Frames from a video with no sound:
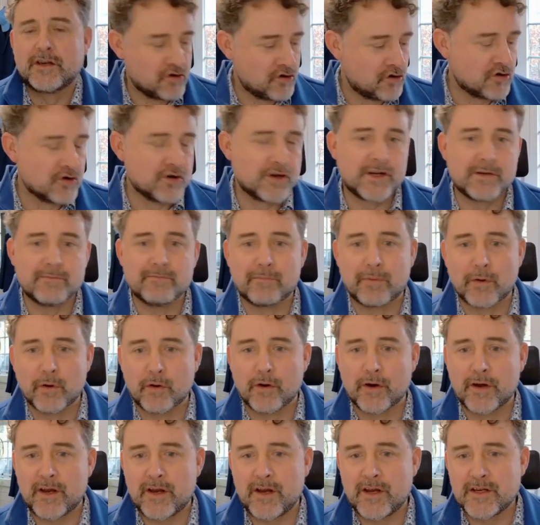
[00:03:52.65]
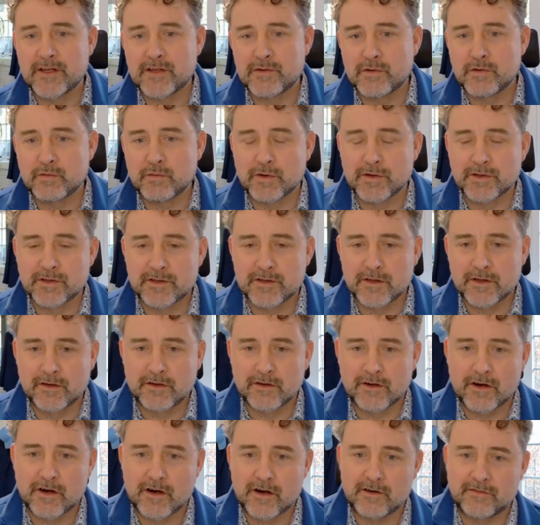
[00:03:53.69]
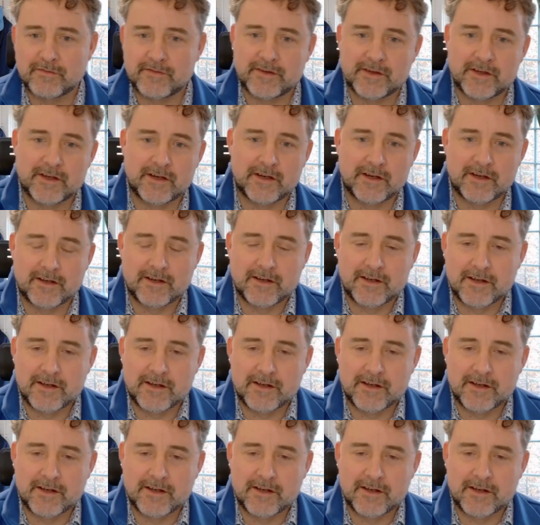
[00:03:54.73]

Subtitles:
good employees would want to look after